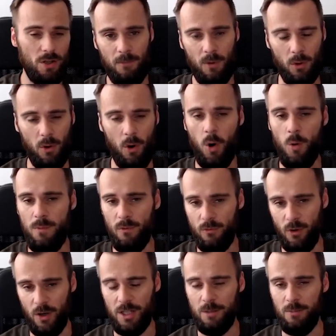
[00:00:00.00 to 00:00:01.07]
or open
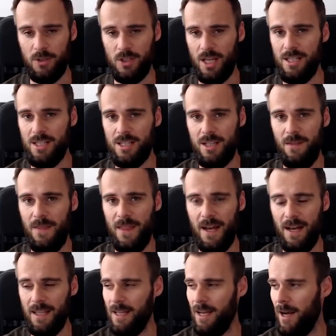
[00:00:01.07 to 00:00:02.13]
for interpretation
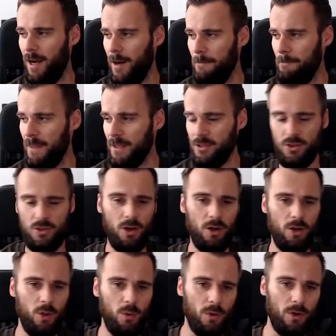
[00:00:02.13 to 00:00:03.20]
that that's just not
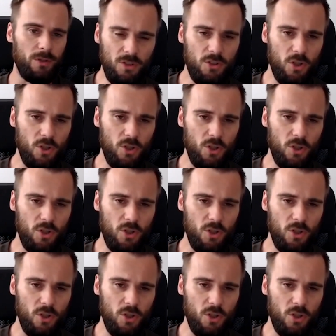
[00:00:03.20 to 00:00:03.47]
going to work.